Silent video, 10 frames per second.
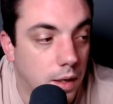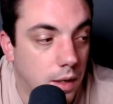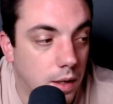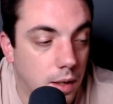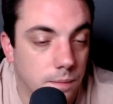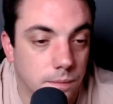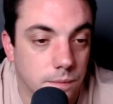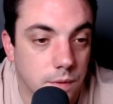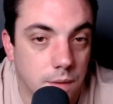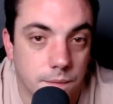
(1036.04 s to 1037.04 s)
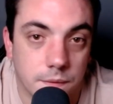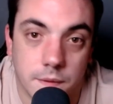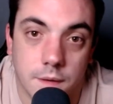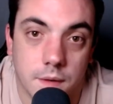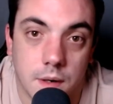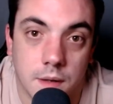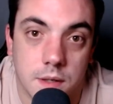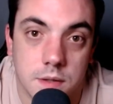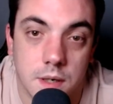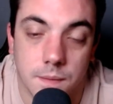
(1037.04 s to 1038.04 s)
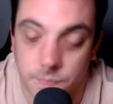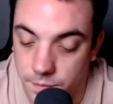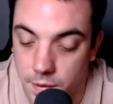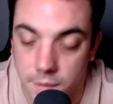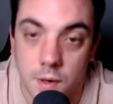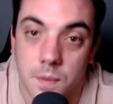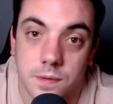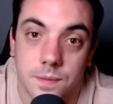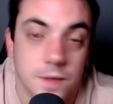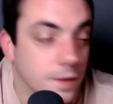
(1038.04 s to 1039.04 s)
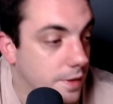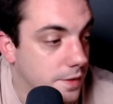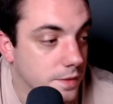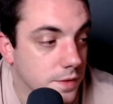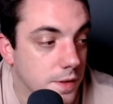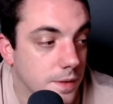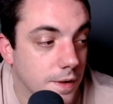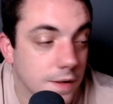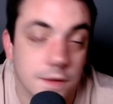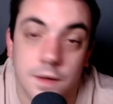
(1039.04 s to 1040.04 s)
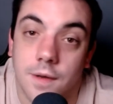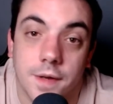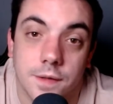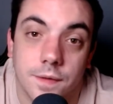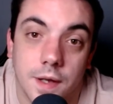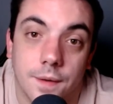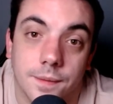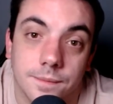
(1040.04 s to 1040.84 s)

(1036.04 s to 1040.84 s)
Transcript: Um, other than that, that's it. Thank you very much for watching, guys, and I'll see you guys uh, on the next video.